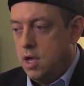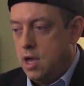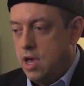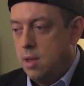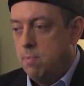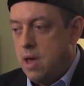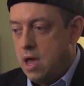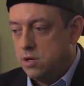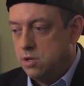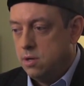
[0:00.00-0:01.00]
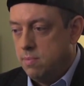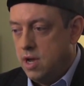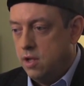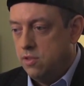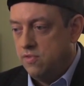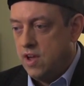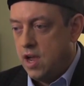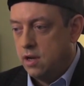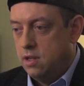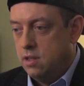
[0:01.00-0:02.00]
I am passionate about the
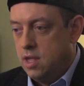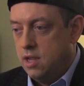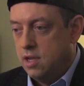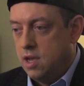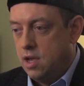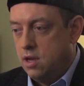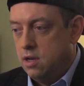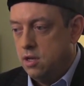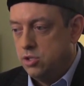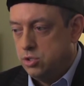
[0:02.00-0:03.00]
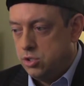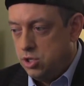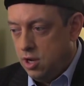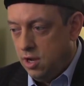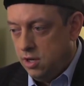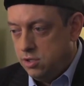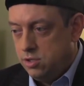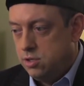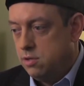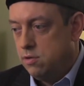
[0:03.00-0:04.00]
fact that it can
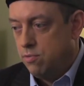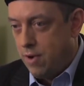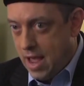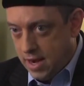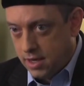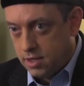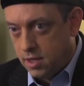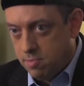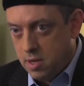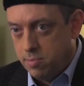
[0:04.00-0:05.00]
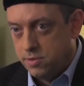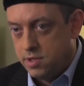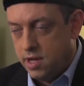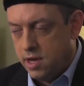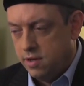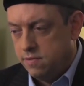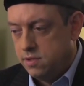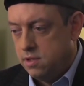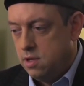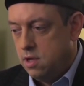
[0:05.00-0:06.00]
change radically people's lives.
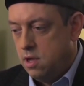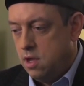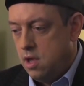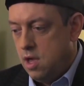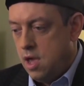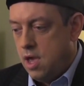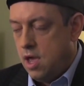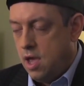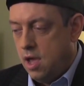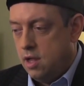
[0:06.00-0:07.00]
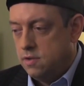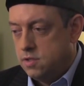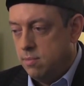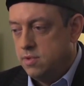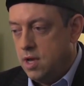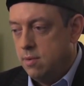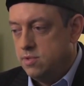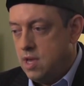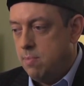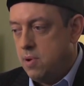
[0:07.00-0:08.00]
And
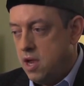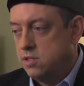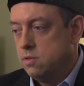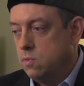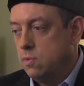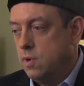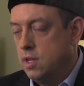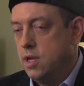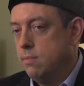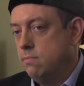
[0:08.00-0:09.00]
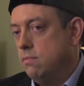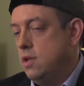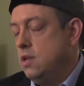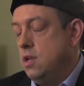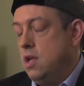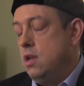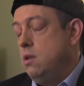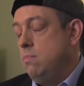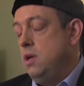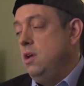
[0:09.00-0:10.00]
sometimes that passion will well up
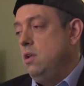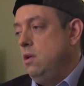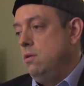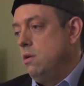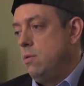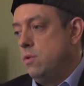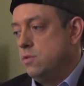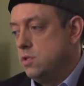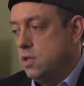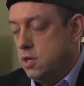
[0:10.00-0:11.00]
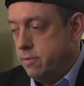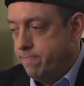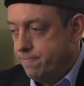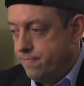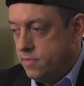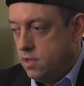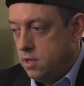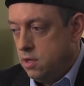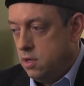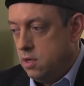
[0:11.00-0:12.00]
and be almost
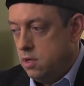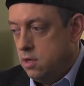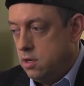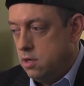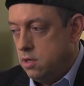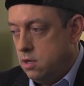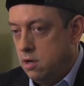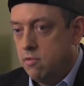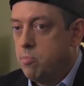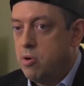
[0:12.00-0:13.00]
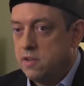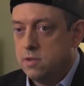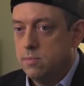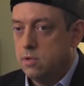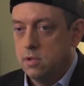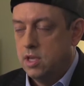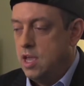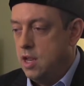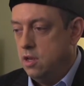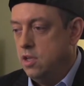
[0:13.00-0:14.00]
irrepressible.
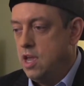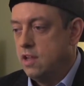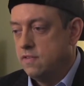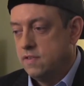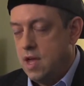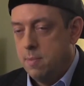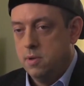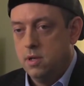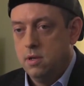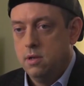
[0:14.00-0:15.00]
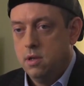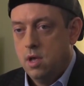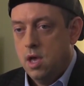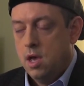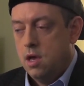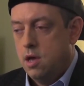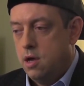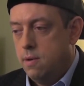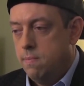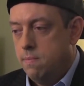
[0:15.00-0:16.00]
can't stop it.
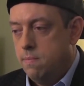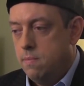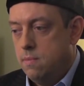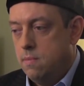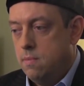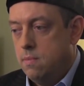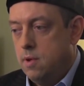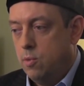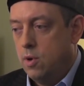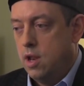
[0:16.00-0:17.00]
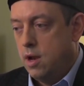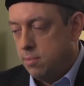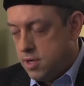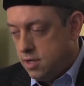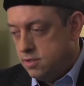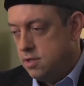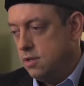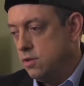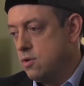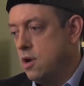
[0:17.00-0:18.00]
And I'm
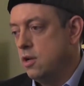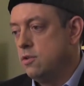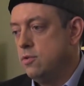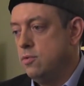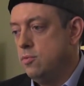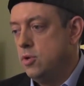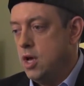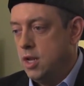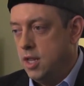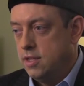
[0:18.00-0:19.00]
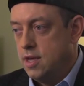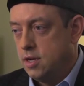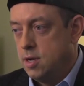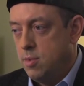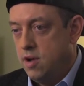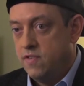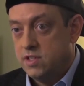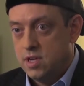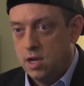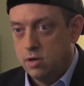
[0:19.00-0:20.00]
constantly trying to not let that come off
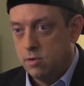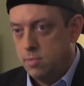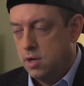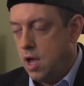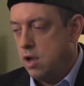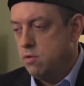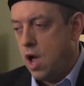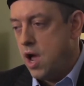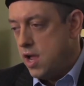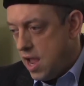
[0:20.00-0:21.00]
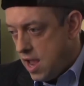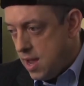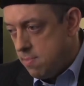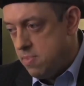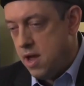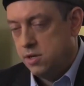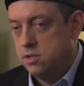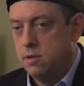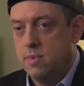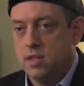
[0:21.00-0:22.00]
as anger, but I am
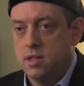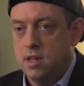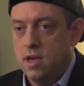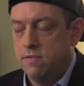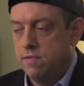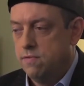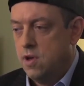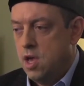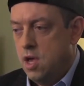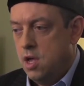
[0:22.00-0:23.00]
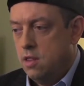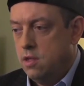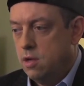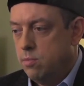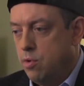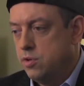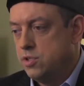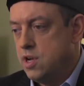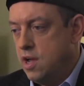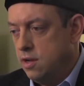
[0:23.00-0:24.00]
passionate about the life of the unborn
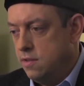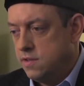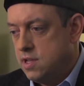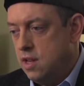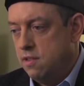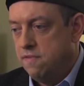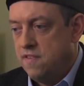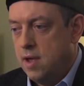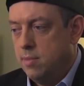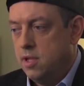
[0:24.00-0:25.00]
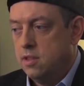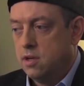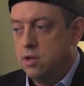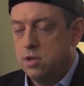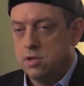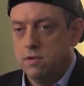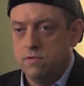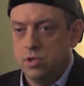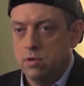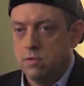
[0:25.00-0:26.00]
child and the state of the family and the condition of
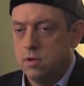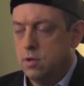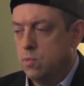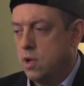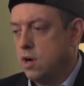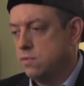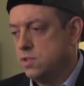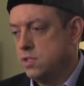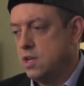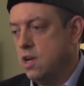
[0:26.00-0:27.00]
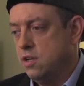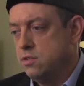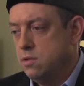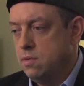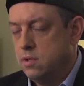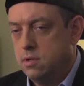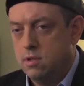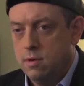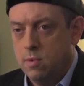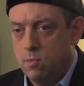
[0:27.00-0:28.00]
children and what our society is doing to
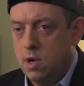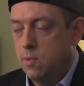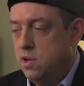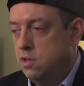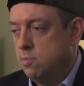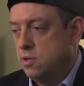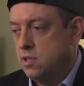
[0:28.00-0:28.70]
them, and why we need to